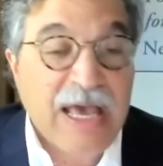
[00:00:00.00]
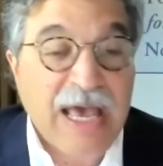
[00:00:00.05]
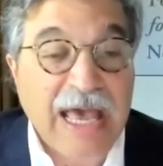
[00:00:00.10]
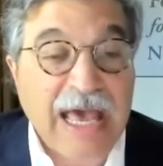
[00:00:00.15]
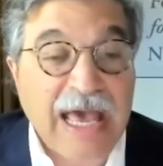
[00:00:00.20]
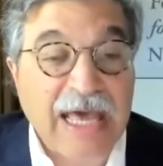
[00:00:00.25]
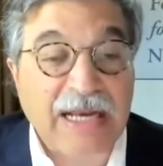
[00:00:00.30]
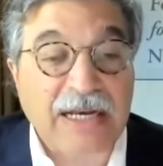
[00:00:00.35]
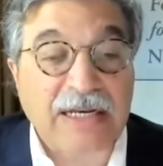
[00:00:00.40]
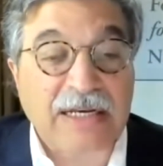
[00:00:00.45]

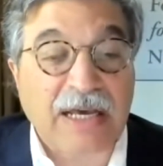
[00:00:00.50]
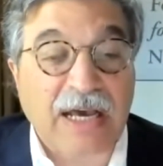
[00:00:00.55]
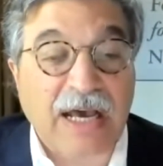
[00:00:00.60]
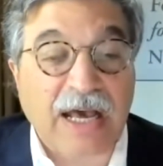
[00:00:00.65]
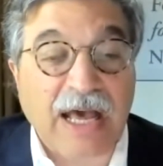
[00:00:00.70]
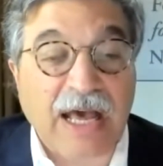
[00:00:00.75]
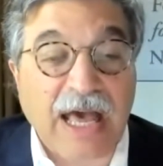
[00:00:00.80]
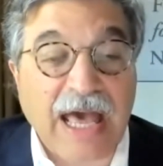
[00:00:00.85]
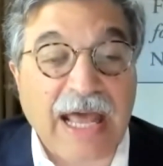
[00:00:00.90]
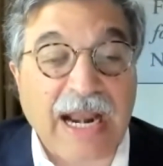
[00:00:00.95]
And
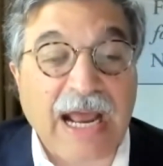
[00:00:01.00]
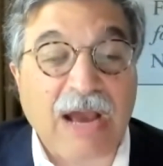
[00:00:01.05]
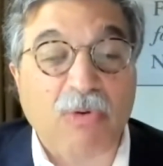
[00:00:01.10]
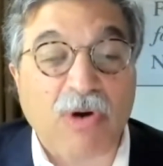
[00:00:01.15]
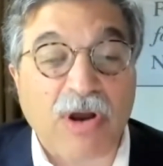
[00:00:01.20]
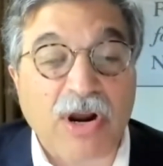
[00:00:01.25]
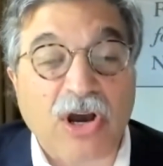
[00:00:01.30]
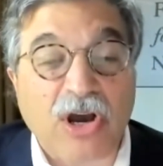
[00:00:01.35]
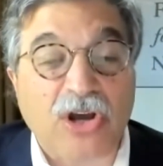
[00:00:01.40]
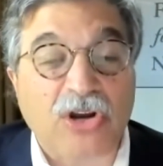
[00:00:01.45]
I
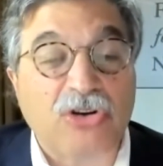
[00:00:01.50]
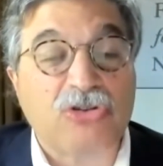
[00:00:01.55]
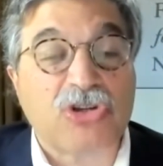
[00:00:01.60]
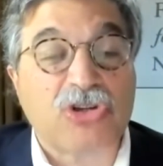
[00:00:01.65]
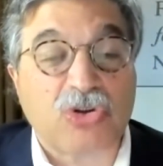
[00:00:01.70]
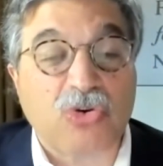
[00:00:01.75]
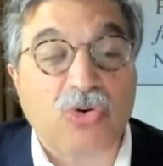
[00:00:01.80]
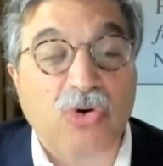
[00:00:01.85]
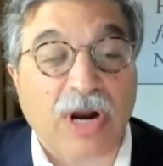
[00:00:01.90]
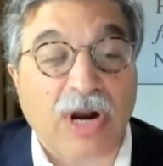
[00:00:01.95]
want to
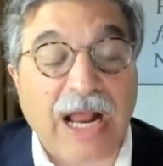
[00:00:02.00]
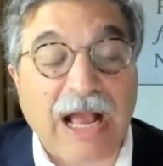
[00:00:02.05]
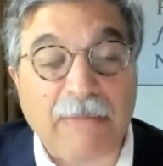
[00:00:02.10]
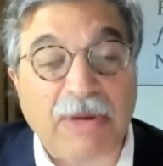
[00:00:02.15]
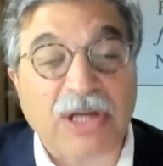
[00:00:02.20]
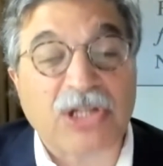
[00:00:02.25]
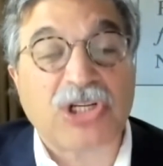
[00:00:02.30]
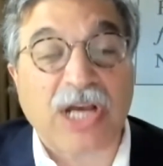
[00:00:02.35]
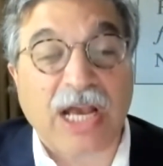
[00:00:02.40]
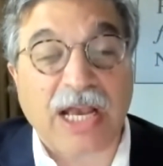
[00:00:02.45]
underscore how
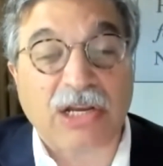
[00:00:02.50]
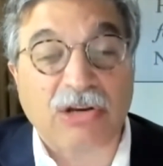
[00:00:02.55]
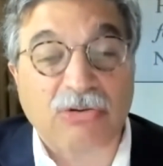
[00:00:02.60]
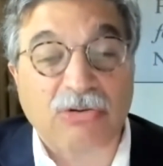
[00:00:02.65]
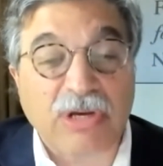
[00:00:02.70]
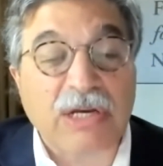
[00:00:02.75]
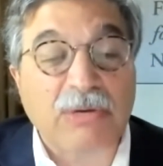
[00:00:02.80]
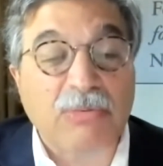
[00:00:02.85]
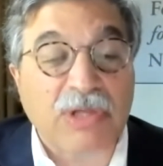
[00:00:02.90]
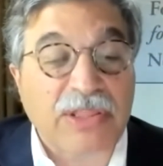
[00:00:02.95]
much I
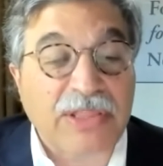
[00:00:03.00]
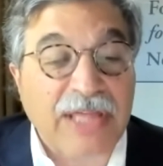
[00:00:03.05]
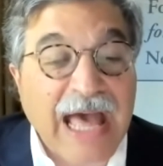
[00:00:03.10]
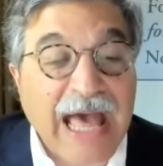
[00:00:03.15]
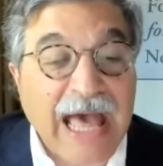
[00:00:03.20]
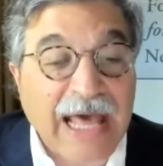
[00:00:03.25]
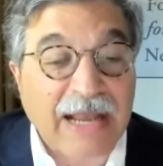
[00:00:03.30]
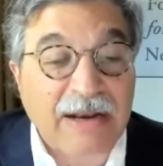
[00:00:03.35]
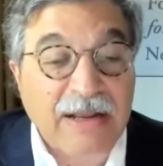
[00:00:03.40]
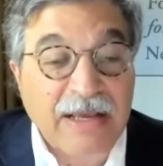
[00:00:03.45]
agree with
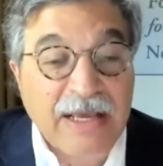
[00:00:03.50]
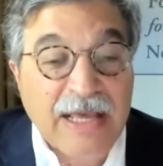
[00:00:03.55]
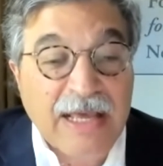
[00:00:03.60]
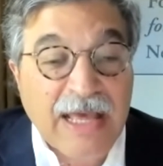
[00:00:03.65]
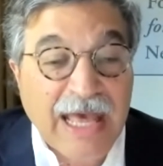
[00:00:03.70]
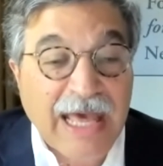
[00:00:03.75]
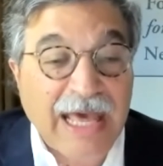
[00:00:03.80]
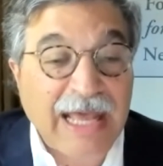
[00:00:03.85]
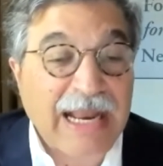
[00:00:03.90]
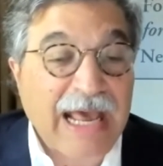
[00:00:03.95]
that,
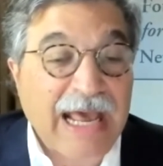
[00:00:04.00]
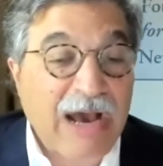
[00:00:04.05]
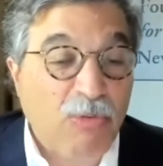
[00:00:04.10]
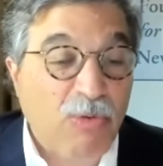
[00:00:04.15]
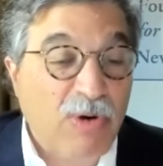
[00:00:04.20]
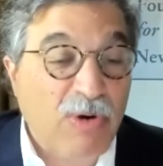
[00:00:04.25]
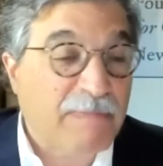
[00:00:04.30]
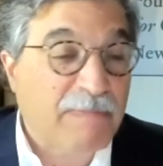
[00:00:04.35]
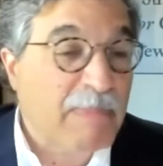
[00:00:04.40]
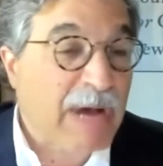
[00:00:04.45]
and how
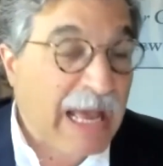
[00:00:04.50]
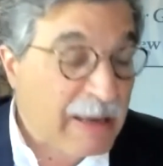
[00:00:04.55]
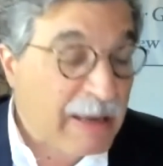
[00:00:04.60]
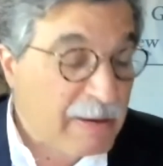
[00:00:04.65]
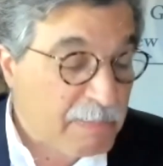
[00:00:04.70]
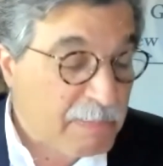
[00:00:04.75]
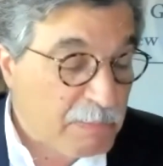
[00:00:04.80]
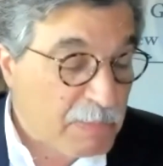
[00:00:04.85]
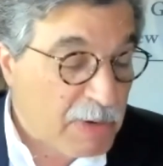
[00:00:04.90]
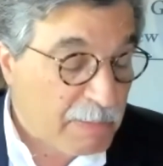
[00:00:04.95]
one of
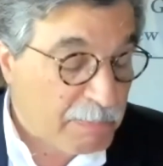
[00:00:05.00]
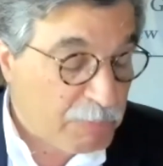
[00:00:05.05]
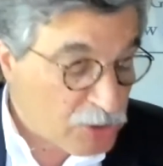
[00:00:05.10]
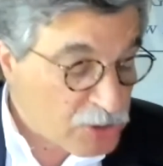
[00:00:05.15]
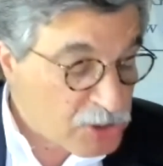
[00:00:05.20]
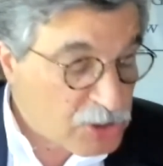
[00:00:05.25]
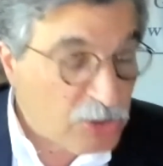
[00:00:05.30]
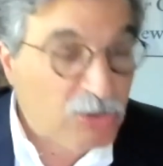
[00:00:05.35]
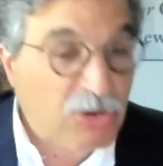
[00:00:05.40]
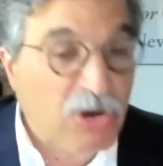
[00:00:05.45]
my
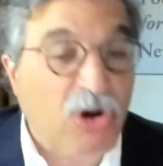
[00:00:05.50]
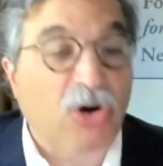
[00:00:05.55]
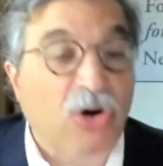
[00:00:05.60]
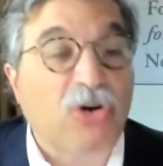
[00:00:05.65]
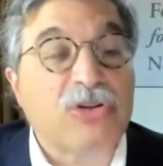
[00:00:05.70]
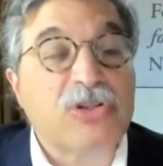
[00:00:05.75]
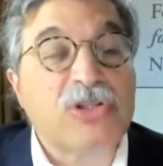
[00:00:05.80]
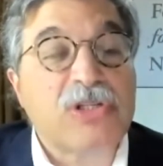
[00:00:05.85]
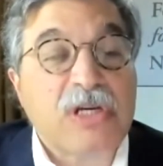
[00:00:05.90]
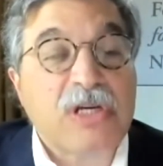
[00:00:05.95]
personal
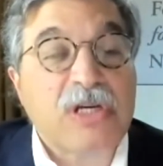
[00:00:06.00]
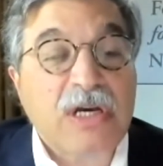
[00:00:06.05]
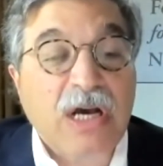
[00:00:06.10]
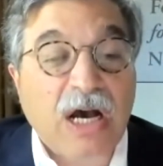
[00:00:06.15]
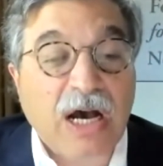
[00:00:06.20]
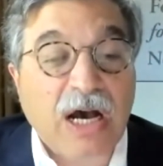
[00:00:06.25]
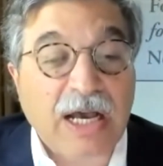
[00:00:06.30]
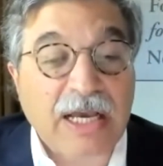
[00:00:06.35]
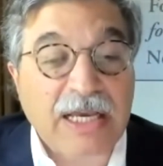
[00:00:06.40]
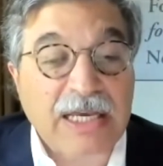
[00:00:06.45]
goals
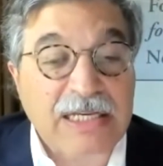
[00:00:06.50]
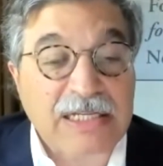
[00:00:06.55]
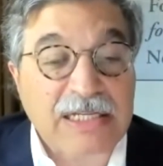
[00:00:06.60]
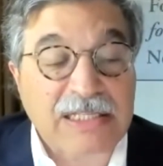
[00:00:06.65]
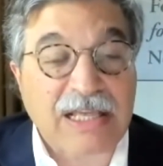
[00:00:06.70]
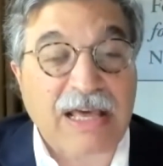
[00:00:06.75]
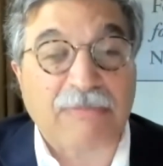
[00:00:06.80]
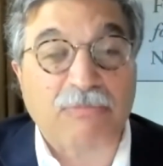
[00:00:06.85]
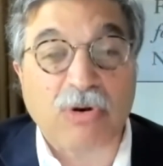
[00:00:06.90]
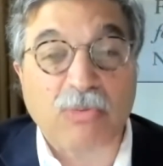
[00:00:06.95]
is
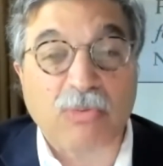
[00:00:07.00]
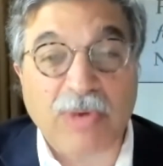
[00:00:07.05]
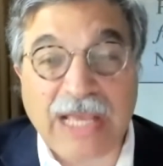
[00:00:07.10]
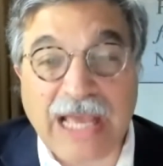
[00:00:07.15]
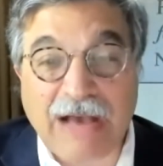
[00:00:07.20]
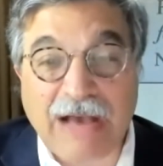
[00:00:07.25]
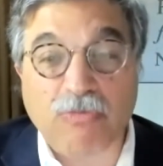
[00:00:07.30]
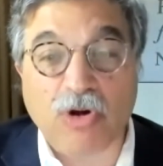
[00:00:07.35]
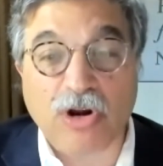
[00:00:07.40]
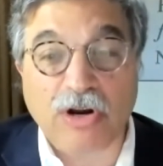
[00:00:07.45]
that when we
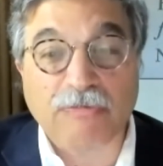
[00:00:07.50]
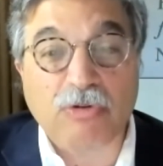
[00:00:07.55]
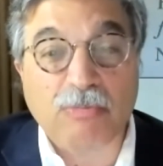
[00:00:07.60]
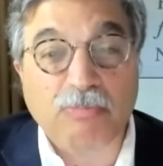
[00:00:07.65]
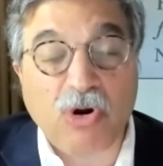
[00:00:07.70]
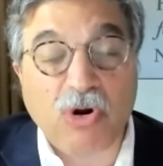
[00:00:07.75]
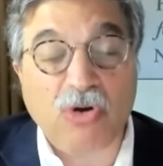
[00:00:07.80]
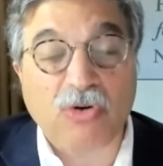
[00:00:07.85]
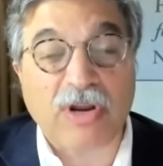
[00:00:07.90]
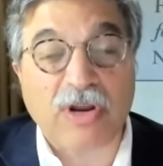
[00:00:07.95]
have wonderful
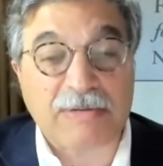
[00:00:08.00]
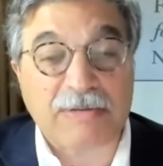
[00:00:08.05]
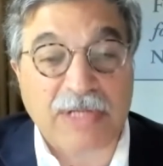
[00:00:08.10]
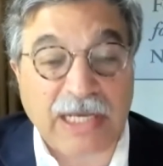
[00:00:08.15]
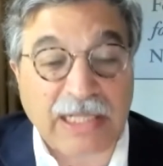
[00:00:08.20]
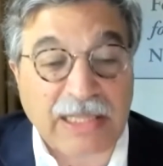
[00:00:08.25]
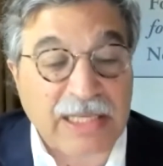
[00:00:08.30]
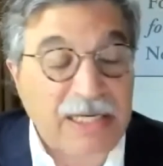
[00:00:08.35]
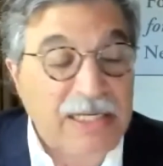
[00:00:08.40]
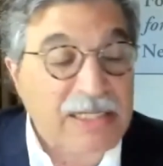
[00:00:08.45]
programs
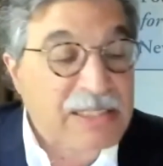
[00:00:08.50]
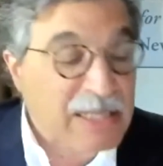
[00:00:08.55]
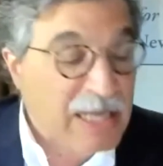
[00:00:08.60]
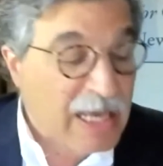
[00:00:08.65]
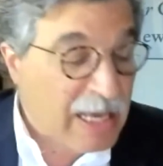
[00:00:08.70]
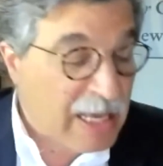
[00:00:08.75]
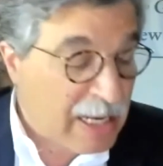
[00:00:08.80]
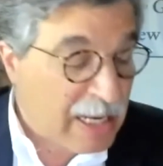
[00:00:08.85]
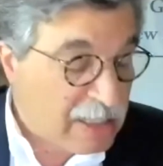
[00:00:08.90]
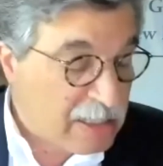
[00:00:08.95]
like this
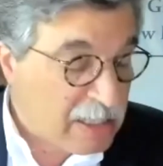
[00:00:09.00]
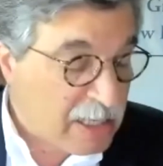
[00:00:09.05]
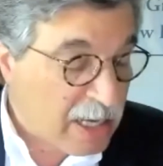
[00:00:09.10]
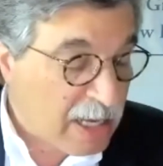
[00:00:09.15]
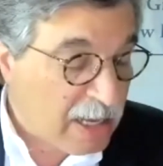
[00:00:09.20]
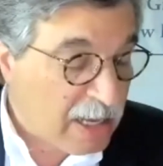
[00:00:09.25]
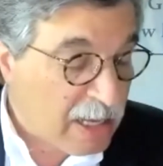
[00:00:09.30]
and